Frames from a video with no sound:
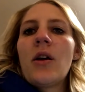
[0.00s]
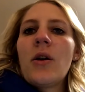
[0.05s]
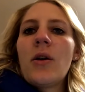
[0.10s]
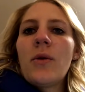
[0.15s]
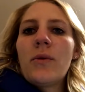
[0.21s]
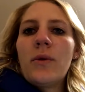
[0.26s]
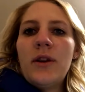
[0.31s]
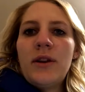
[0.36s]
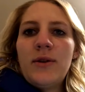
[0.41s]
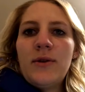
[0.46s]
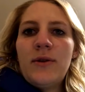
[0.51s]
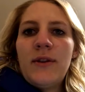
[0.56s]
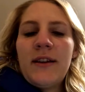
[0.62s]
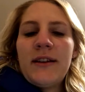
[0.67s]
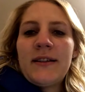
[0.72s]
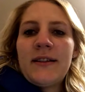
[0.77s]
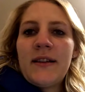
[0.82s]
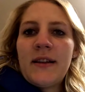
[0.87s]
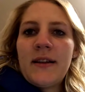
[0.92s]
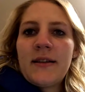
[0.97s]
we do these
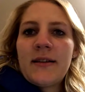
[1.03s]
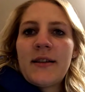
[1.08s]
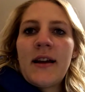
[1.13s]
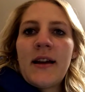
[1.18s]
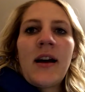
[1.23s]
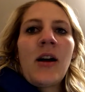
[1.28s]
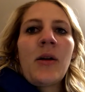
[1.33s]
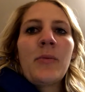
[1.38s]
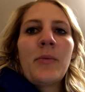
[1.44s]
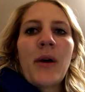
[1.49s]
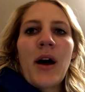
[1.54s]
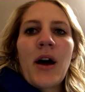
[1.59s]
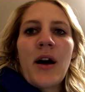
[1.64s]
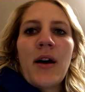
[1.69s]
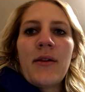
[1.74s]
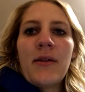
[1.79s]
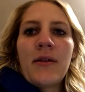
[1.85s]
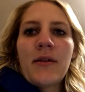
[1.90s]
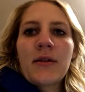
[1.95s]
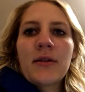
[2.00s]
things to help
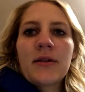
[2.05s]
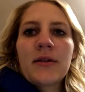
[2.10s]
others.